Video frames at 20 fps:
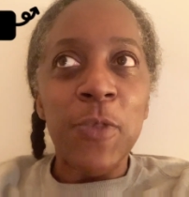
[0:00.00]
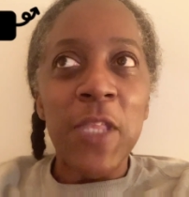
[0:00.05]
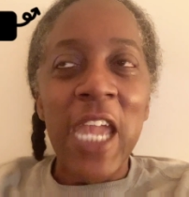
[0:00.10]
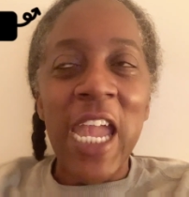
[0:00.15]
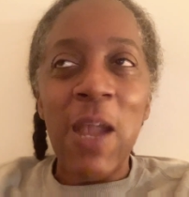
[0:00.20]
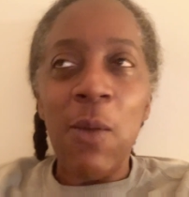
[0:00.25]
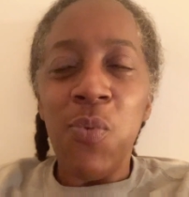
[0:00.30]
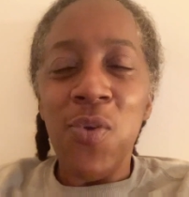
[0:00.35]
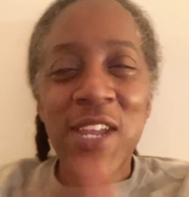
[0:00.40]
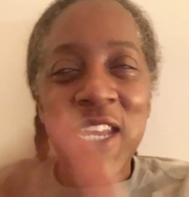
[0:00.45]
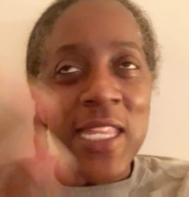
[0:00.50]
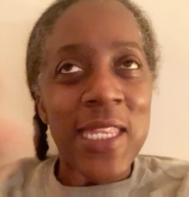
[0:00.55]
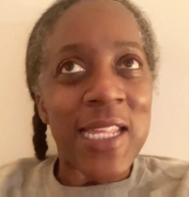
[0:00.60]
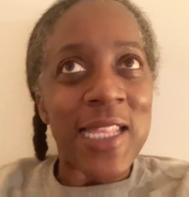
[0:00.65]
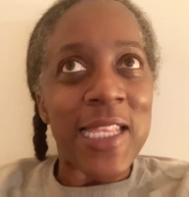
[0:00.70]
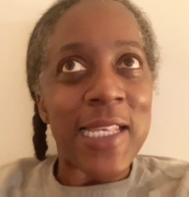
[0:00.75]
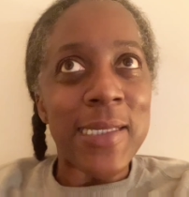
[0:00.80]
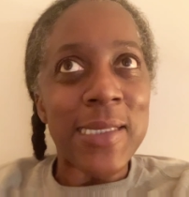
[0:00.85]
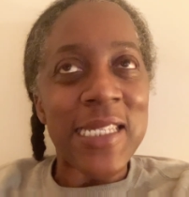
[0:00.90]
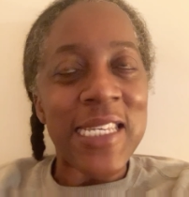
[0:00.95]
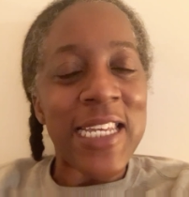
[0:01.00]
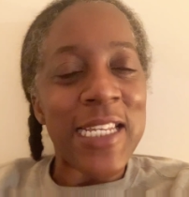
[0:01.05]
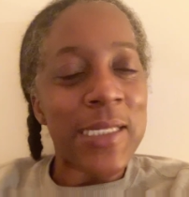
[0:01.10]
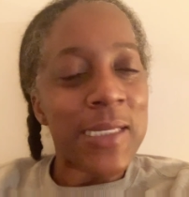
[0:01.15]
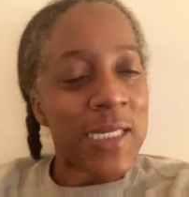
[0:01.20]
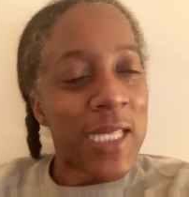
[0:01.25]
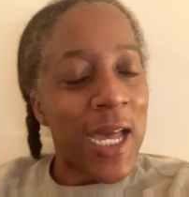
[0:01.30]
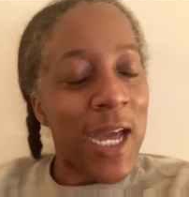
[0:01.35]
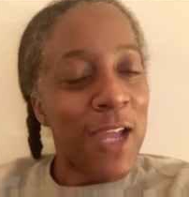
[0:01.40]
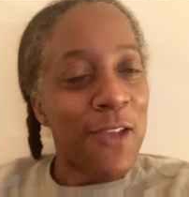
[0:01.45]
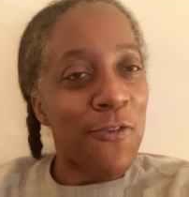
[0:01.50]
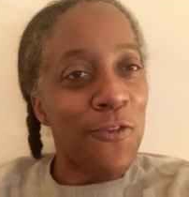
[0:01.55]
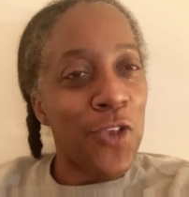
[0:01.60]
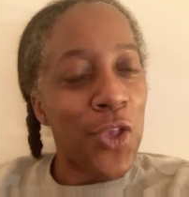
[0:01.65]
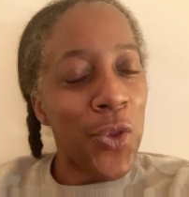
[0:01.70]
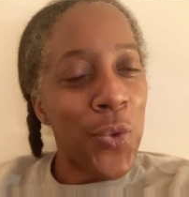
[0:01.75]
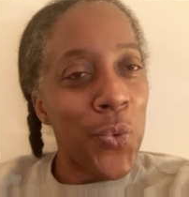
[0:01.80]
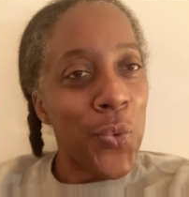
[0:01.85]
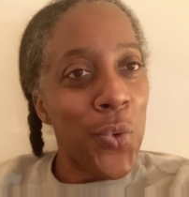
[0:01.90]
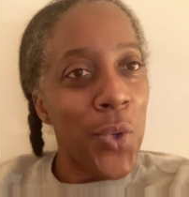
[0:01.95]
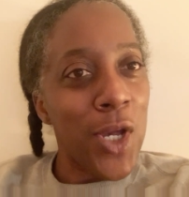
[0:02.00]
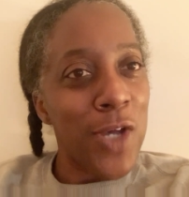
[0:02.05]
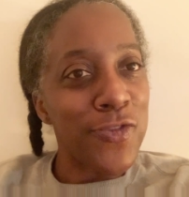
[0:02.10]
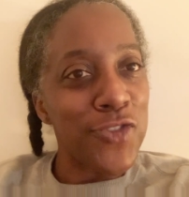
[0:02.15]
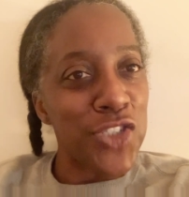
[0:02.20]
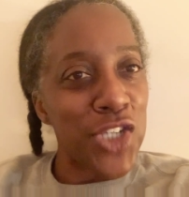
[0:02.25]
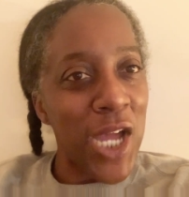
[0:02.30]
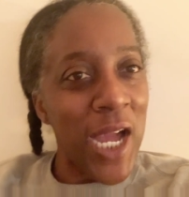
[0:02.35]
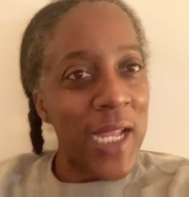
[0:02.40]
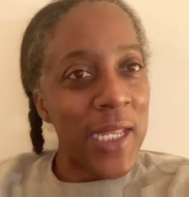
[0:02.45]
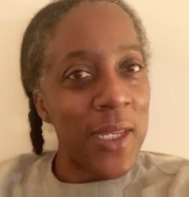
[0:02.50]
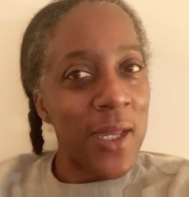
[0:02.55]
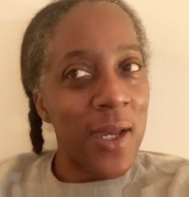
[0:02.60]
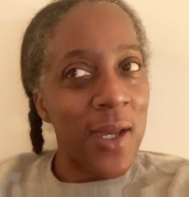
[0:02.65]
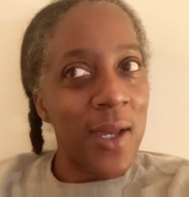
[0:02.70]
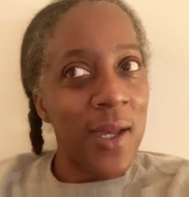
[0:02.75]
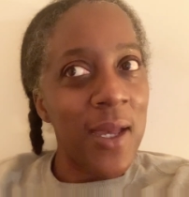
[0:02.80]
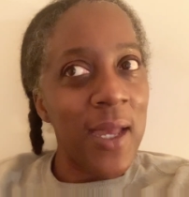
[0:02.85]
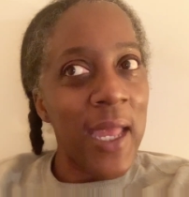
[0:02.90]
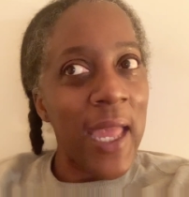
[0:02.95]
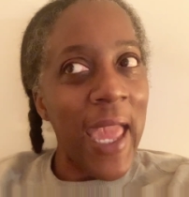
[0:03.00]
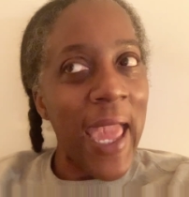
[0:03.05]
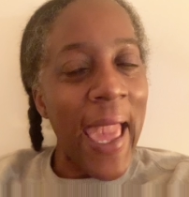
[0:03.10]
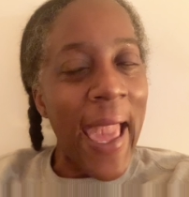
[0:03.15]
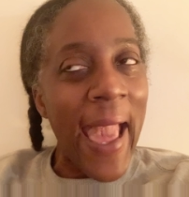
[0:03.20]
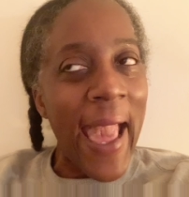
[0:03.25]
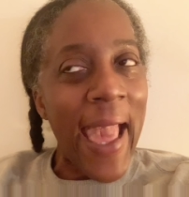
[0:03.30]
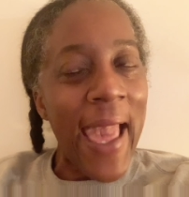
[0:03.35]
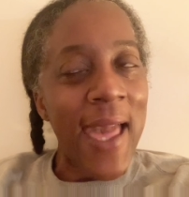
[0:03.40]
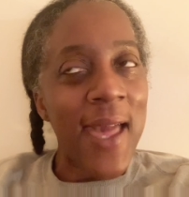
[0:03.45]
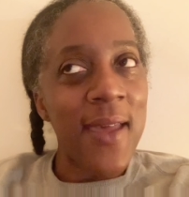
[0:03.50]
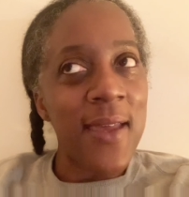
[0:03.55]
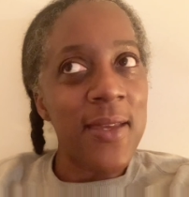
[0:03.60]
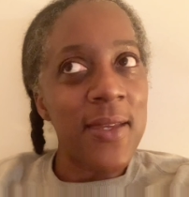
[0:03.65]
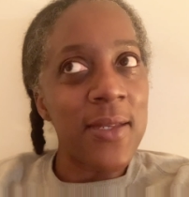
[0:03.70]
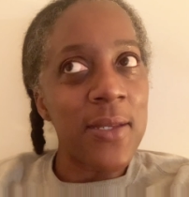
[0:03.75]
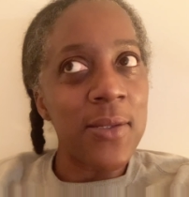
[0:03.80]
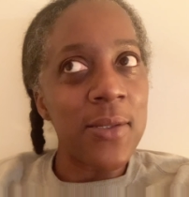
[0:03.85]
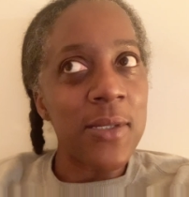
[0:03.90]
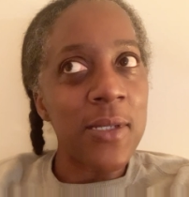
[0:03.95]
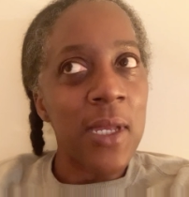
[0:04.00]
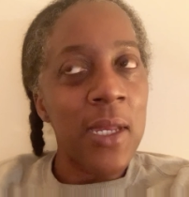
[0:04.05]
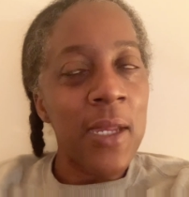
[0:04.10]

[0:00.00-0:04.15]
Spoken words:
And we're getting this inside view of China, and